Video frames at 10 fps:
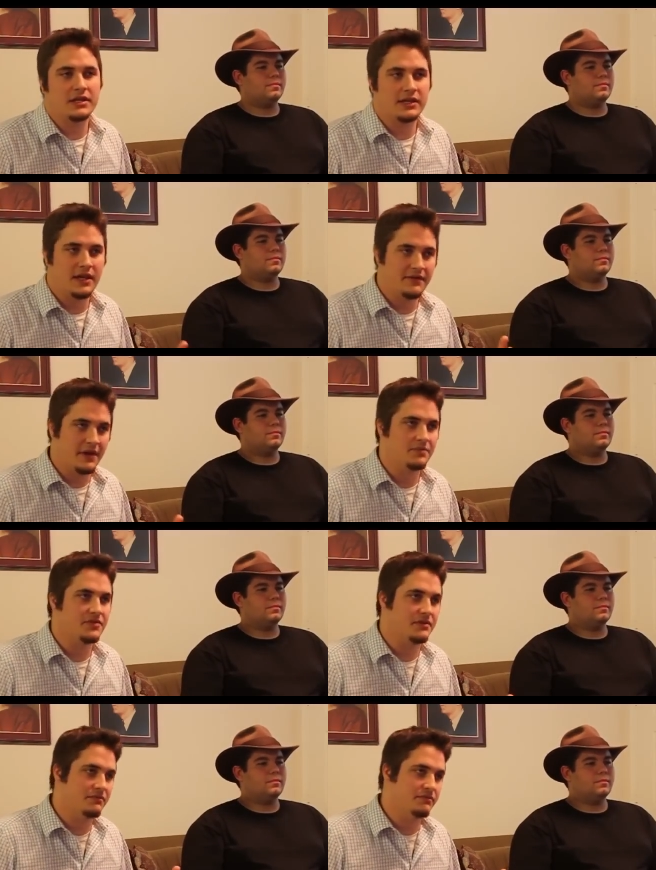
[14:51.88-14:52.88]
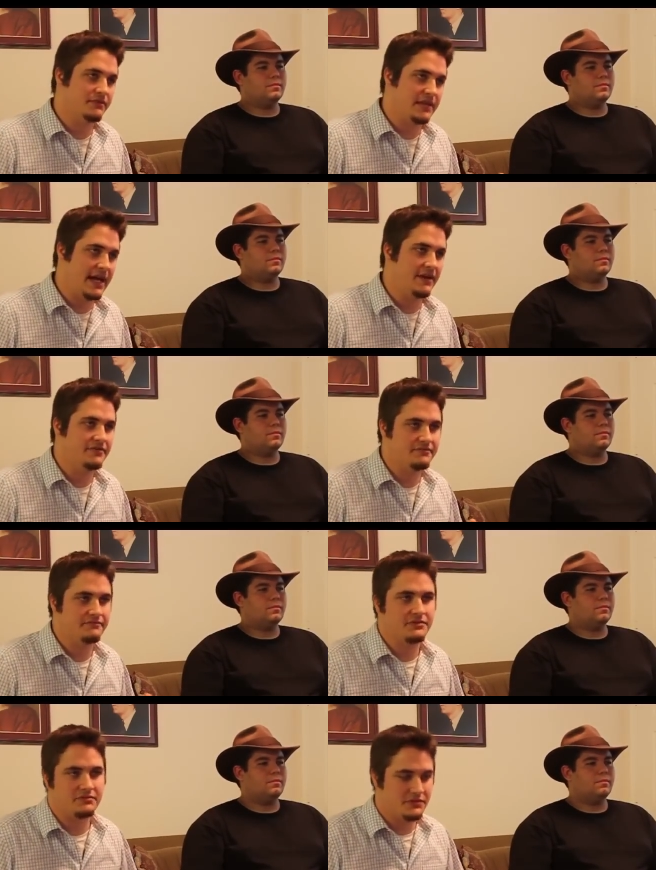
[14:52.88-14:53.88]
Speaker 1: the glove helps him kind of
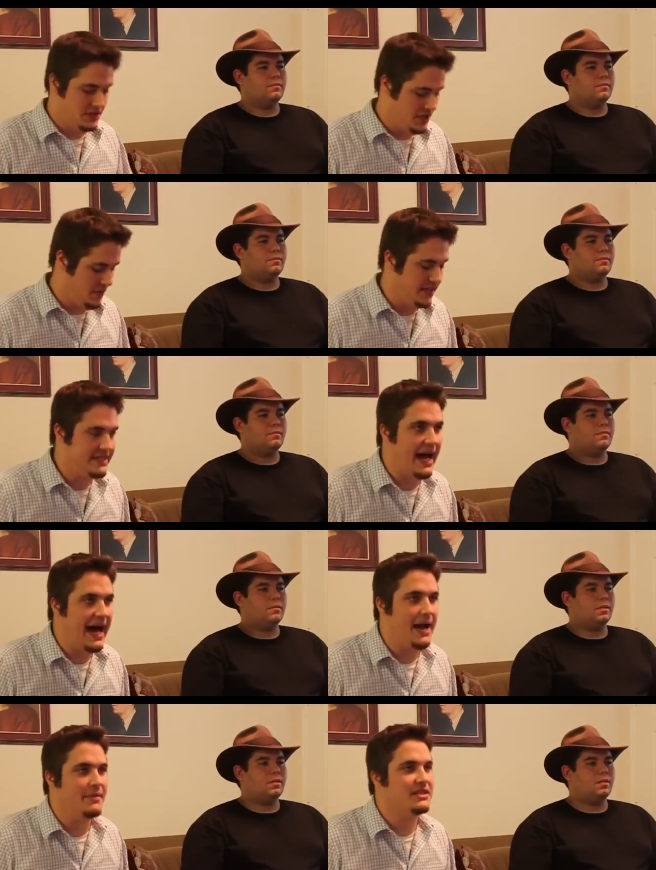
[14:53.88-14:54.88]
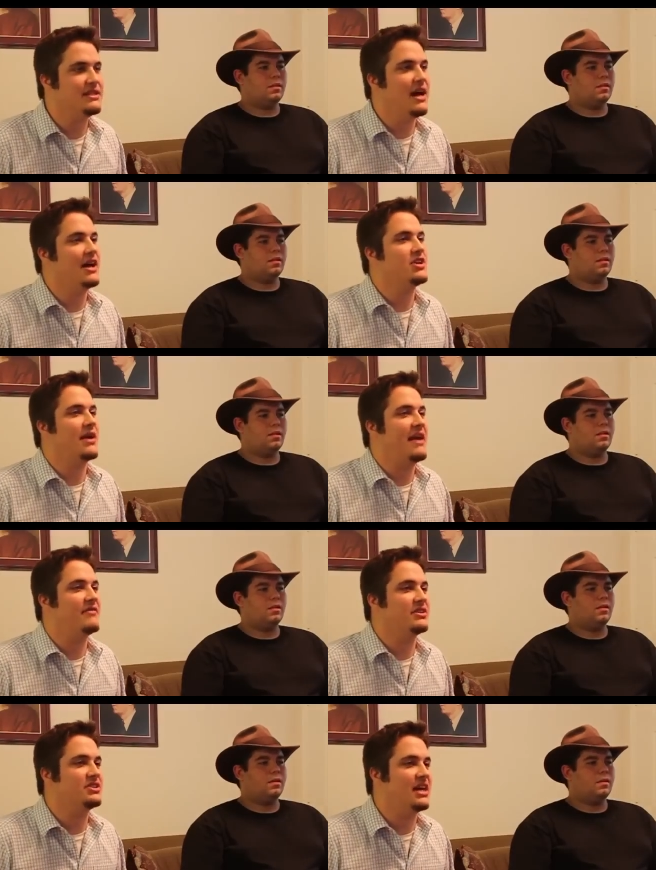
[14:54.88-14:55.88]
go in time. It's not your
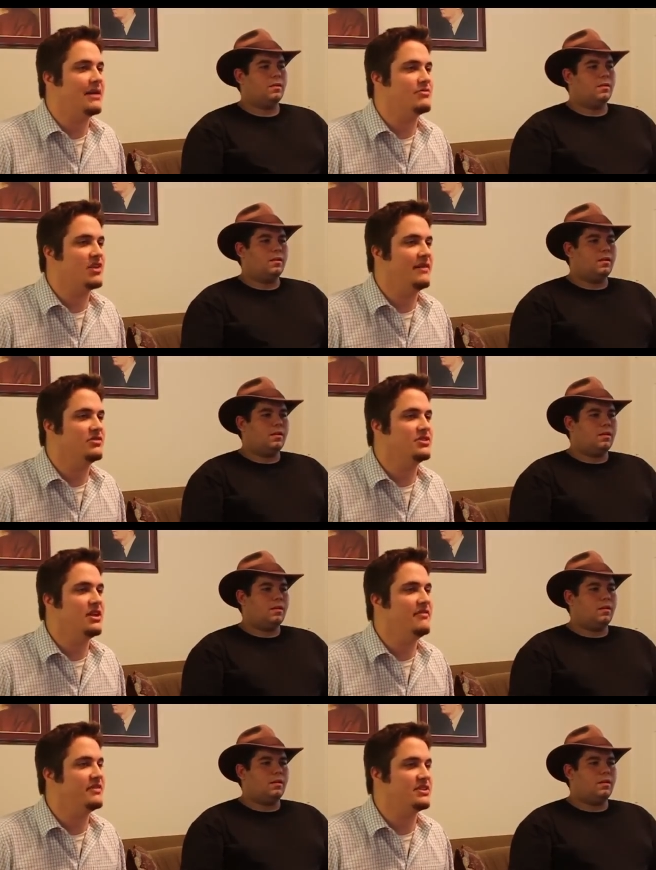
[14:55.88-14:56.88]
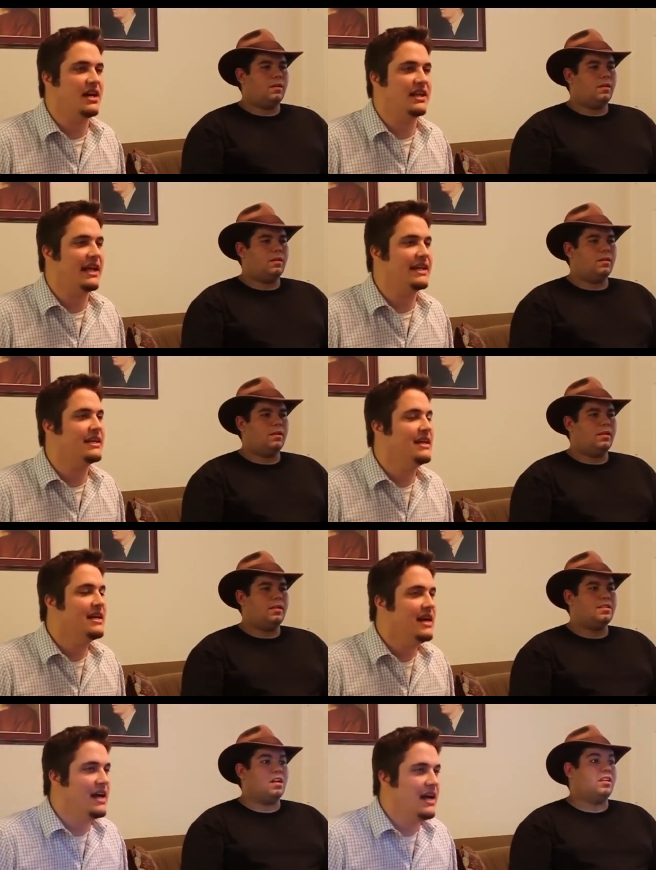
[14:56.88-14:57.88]
average time travel stuff. It's not like.
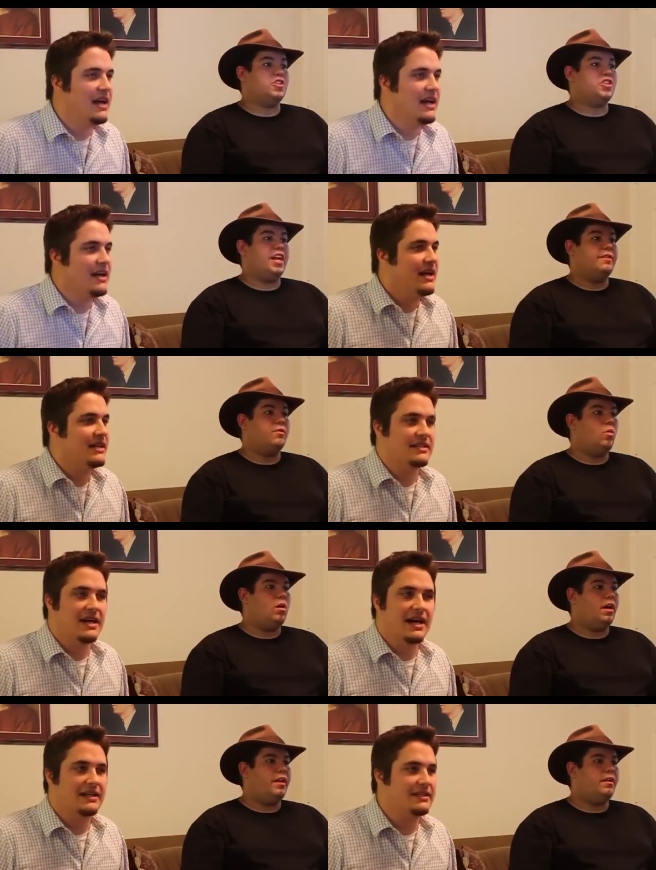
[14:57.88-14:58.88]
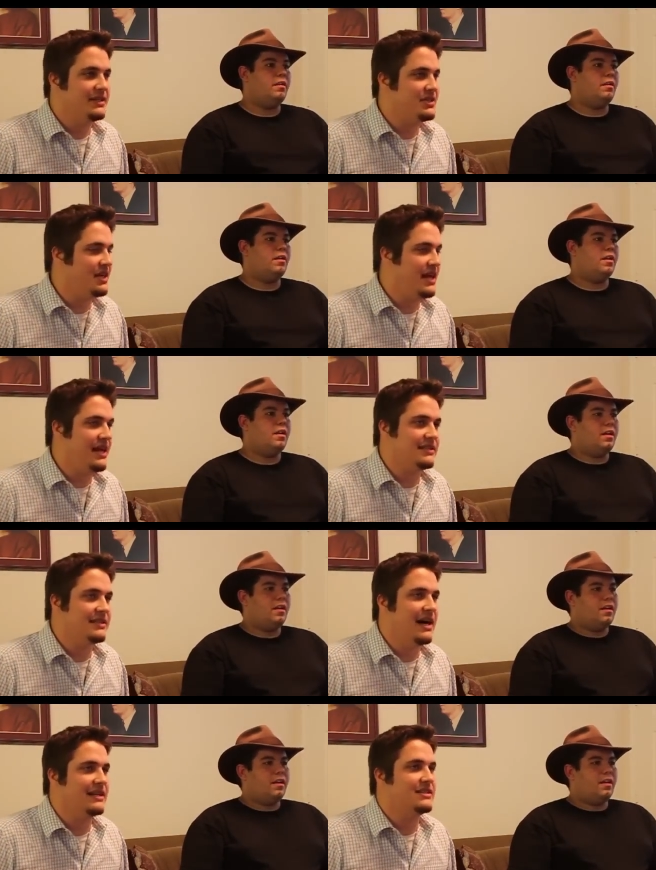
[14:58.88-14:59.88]
Speaker 2: It's not cliche. it's not
Speaker 1: cliche.
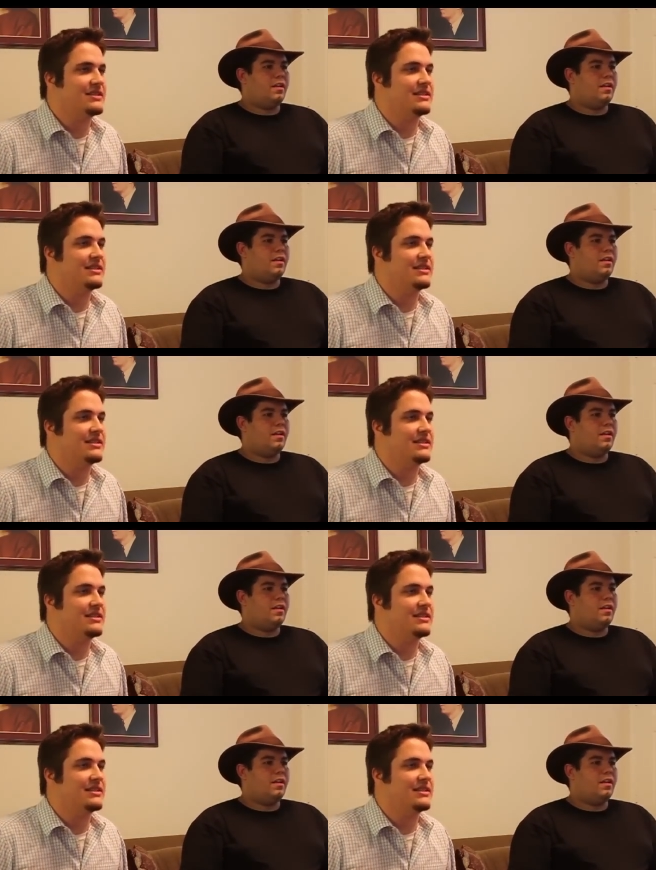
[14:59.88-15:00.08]
It's not